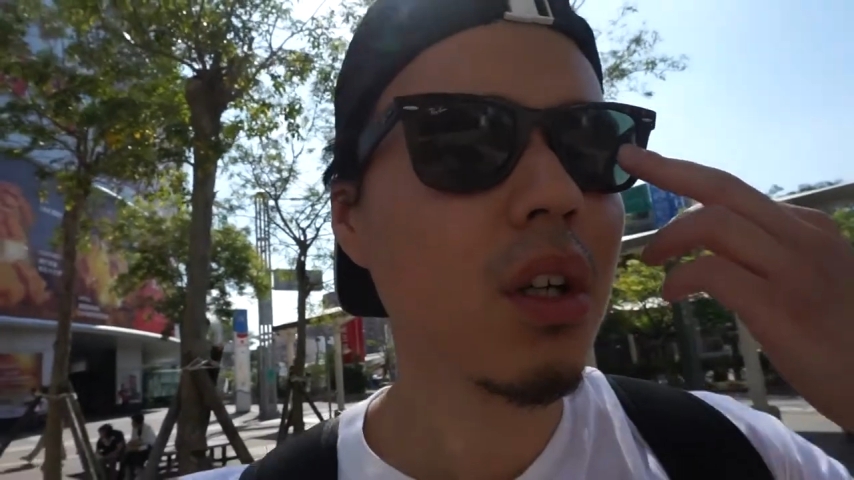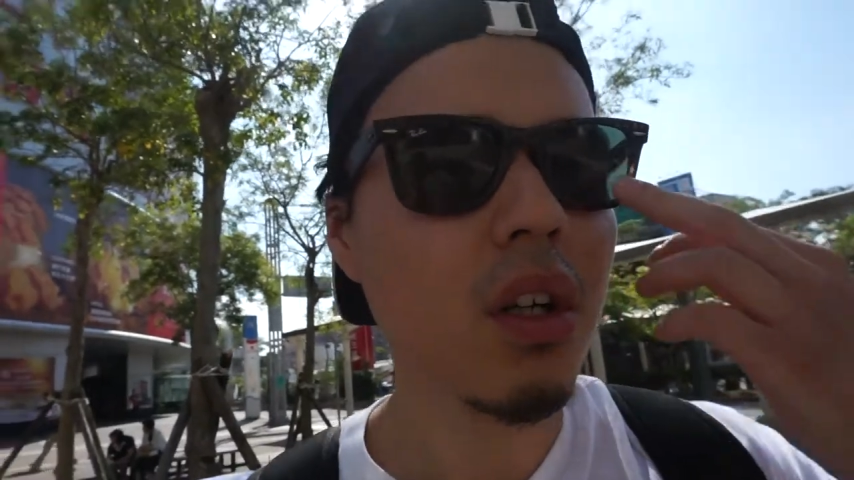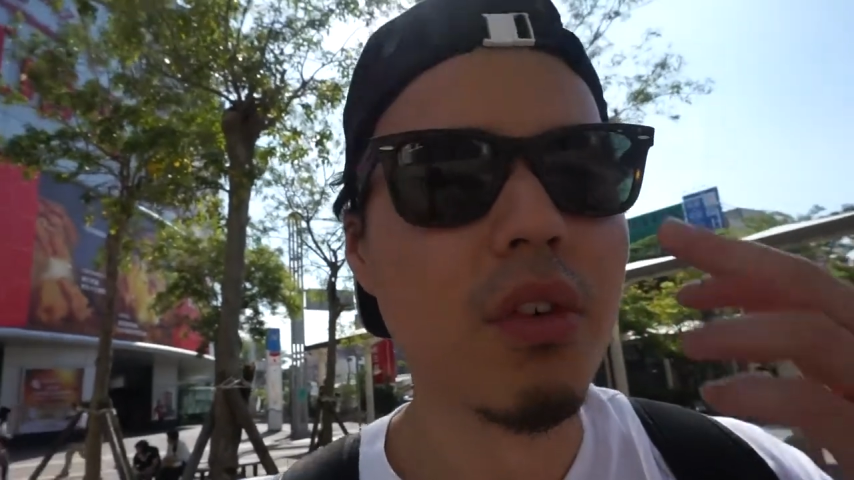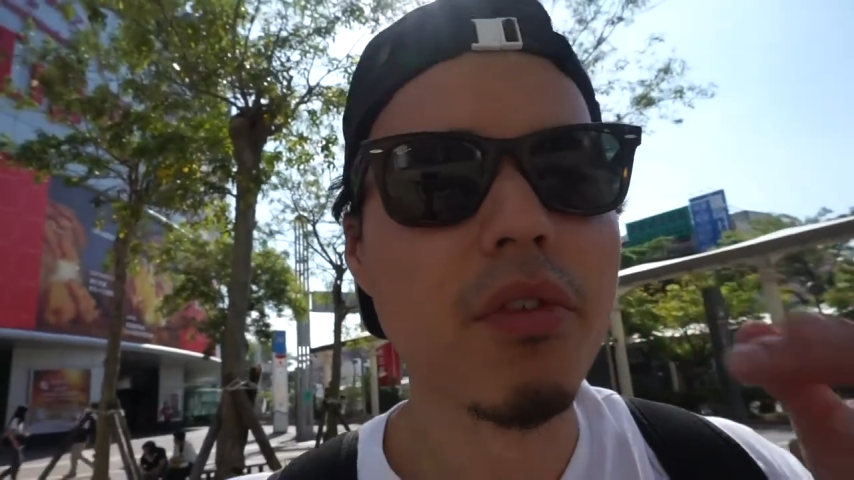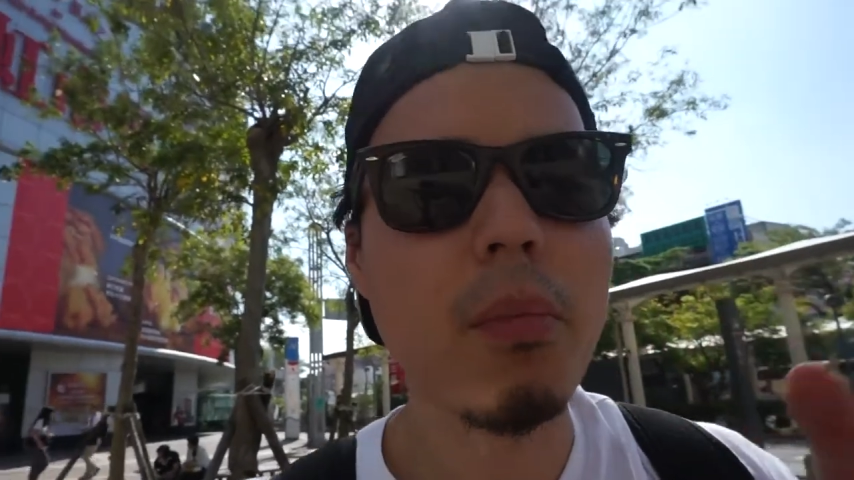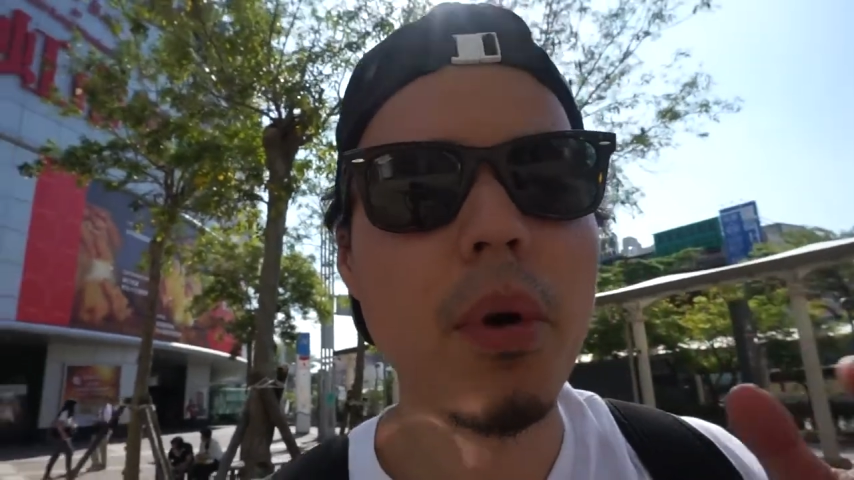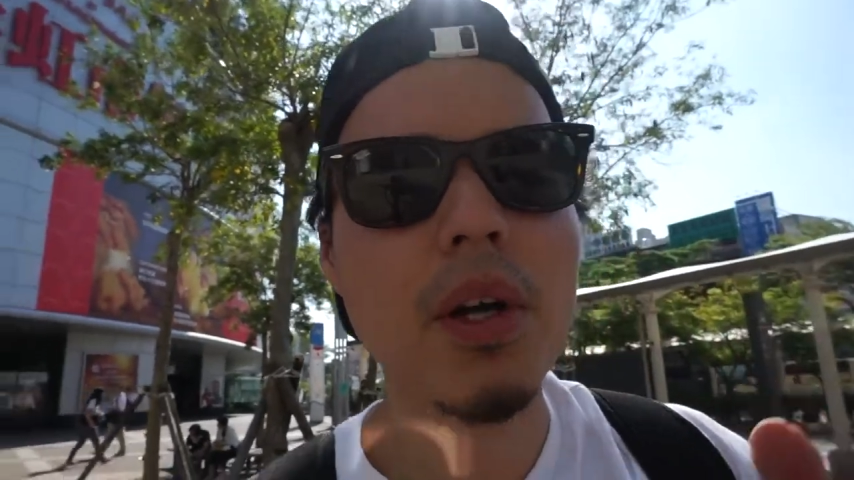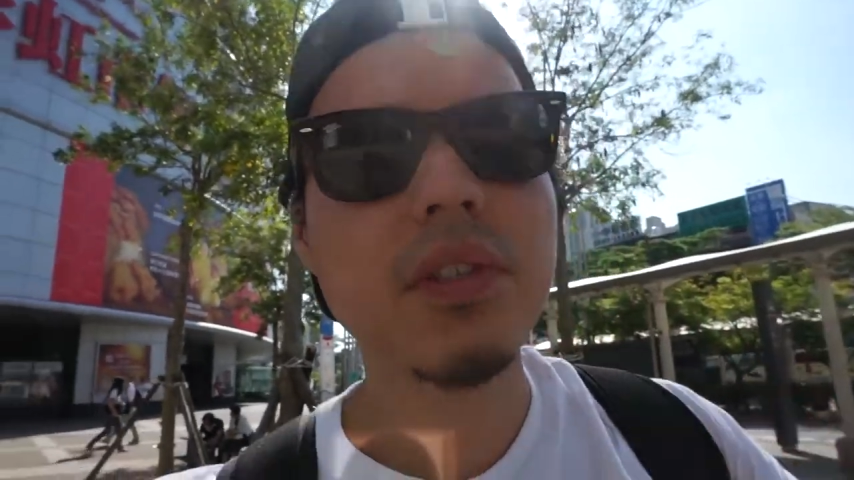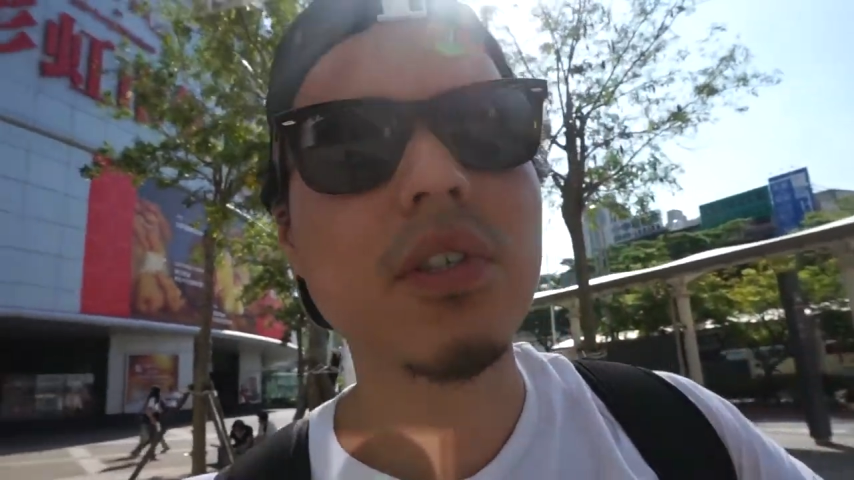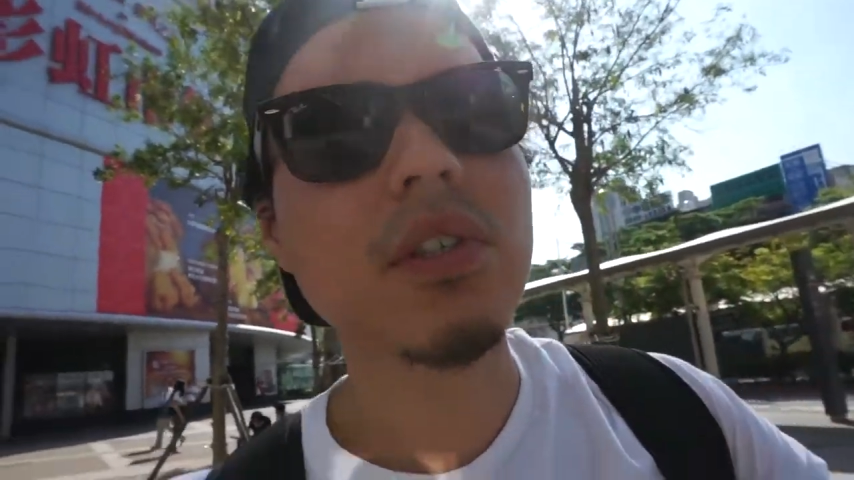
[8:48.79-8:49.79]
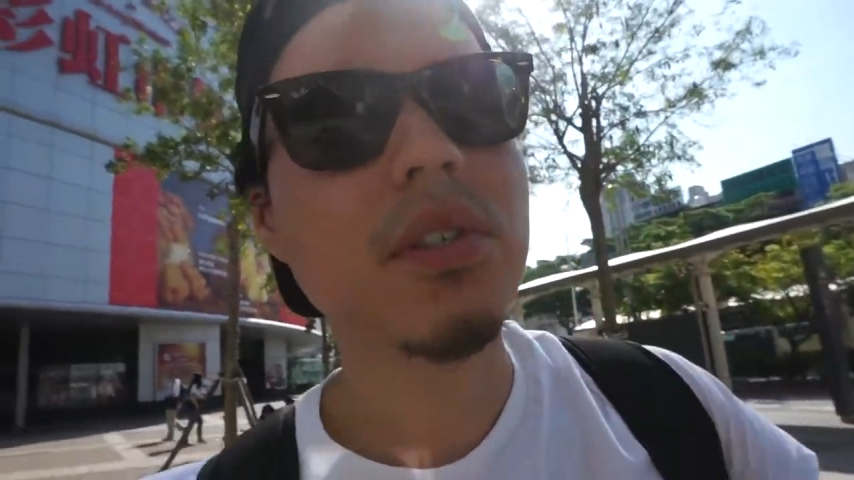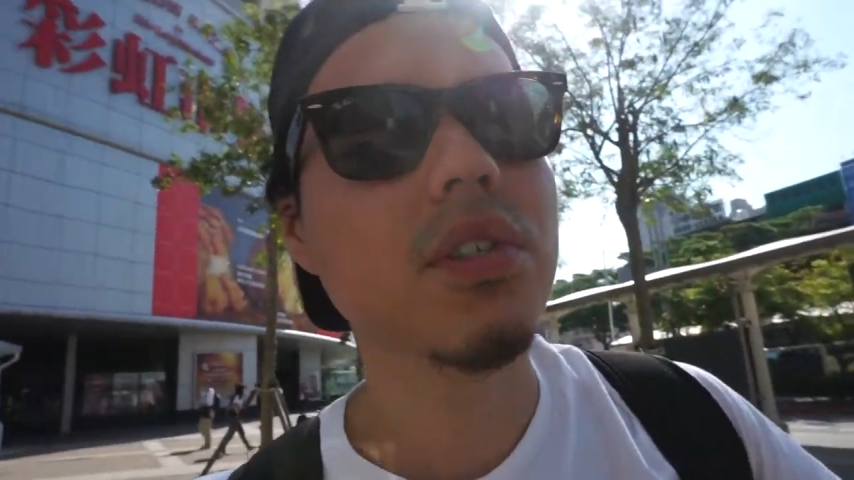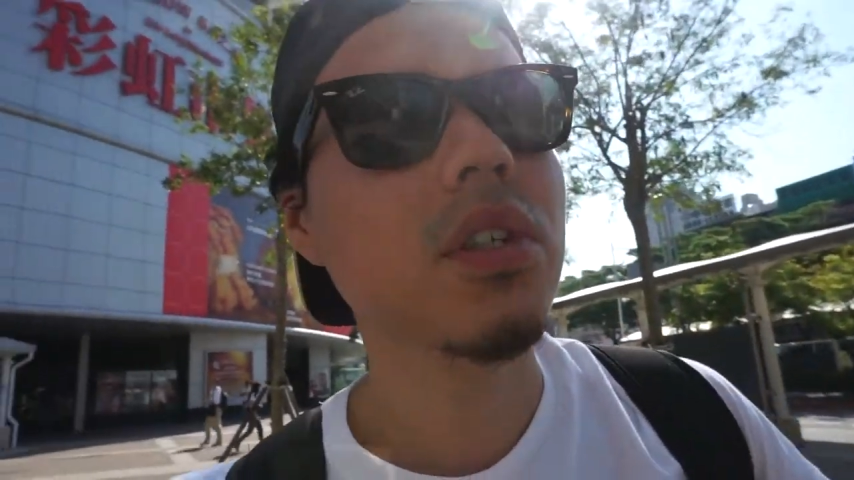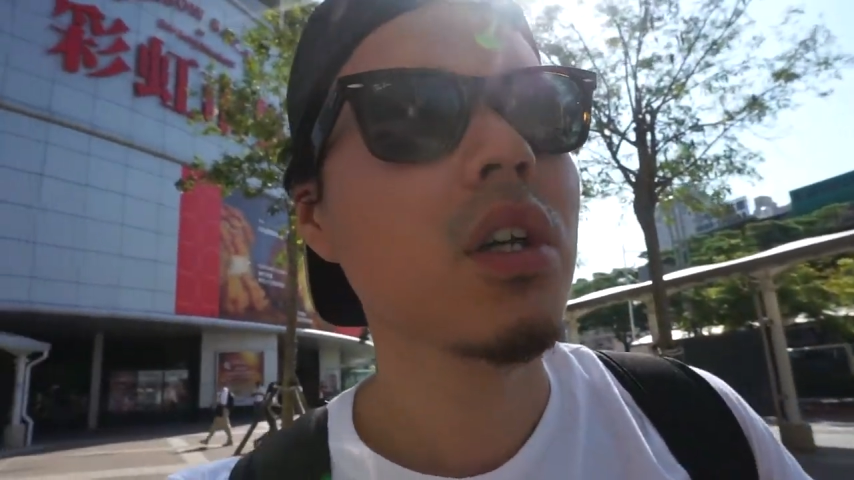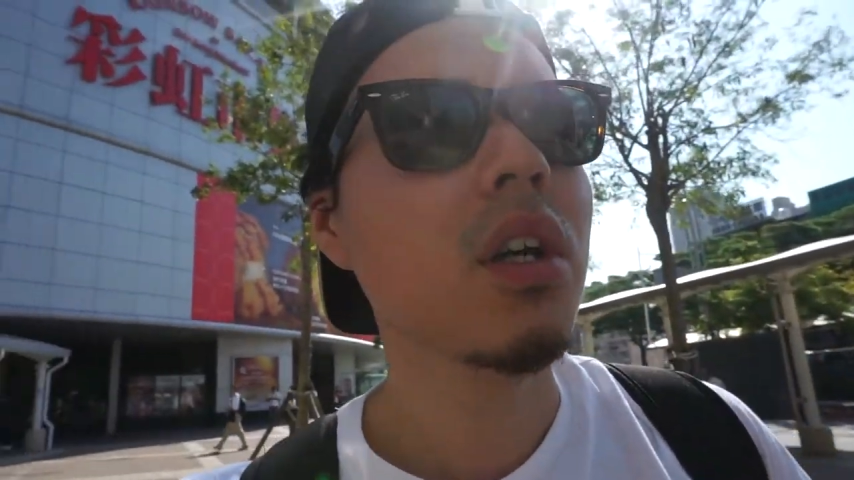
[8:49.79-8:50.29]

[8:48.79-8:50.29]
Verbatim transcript: of the buses,